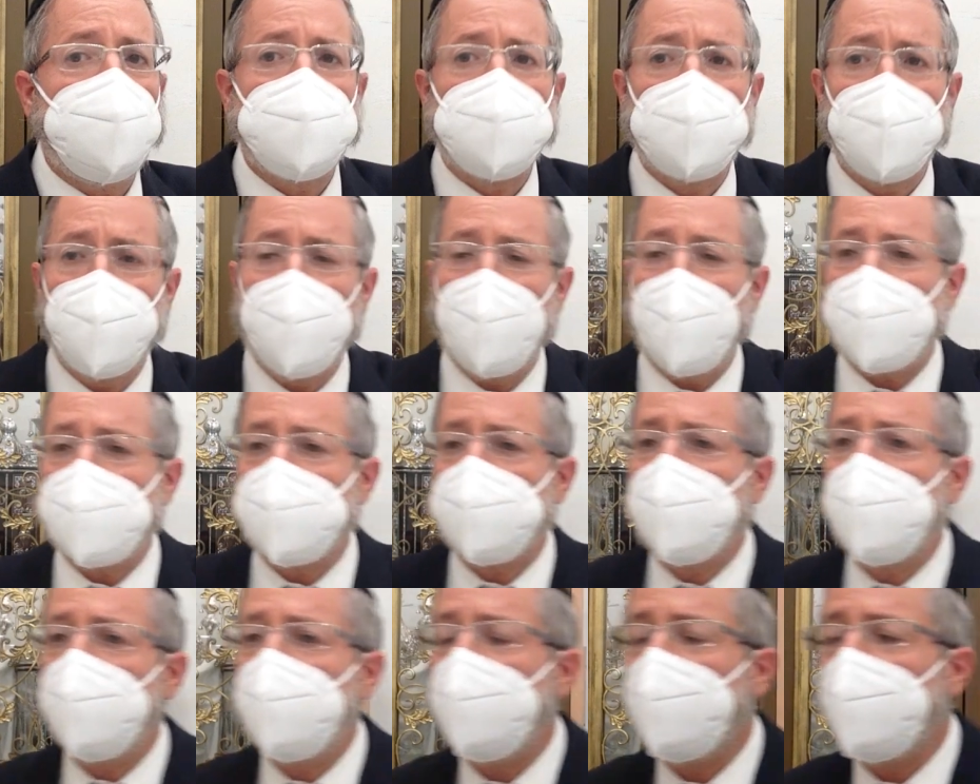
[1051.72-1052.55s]
its
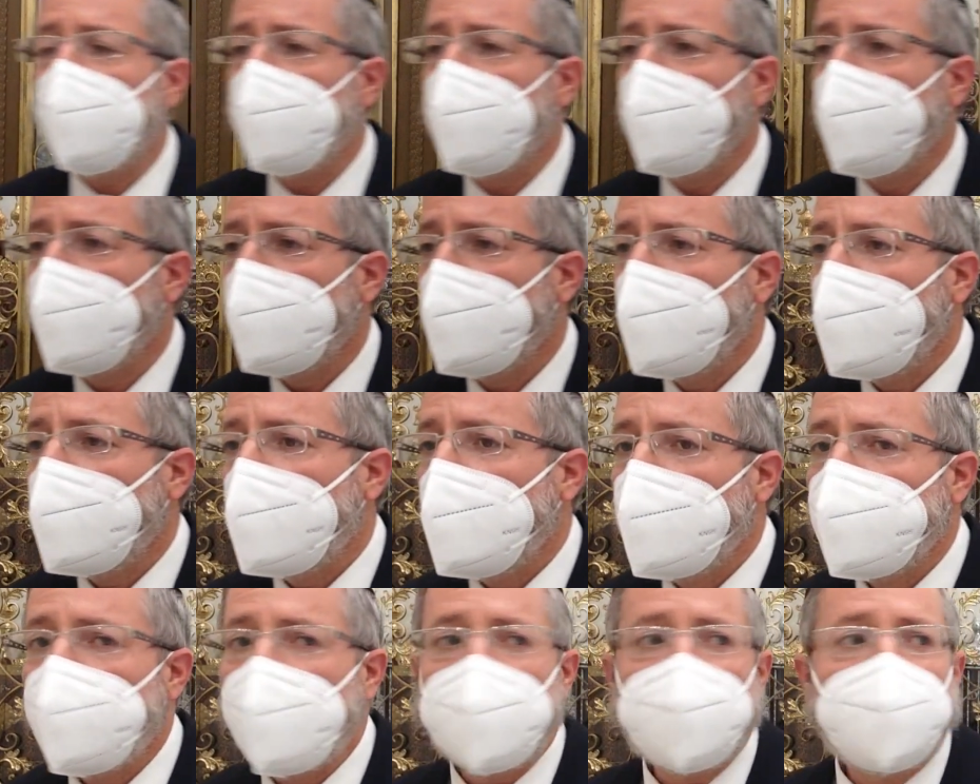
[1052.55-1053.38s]
depression
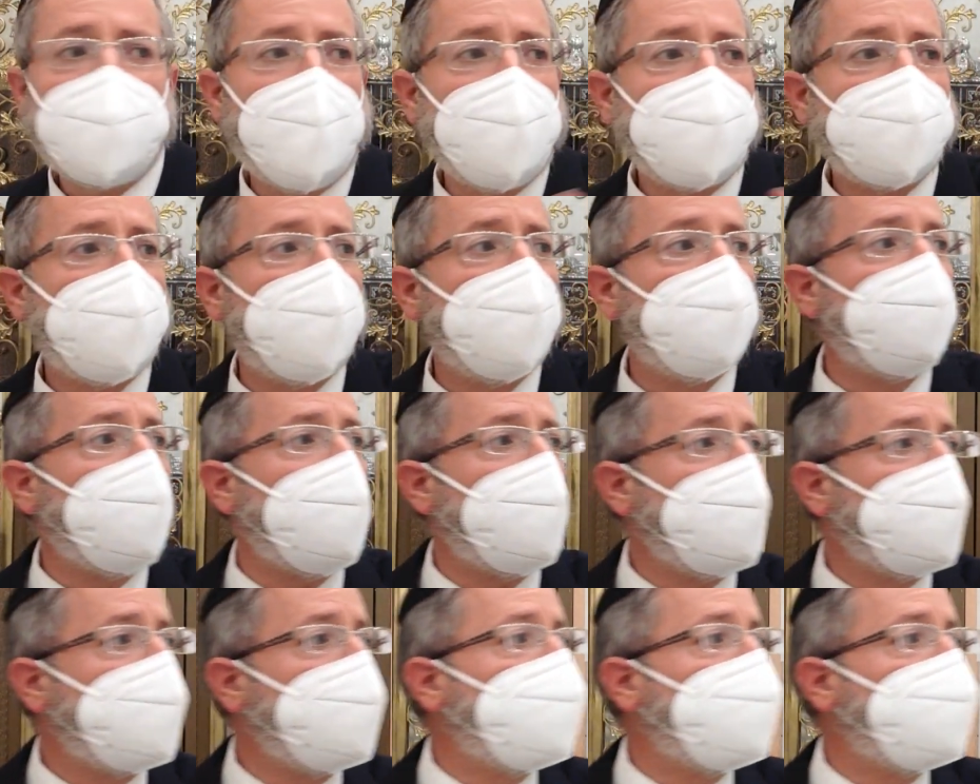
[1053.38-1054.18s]
by taking many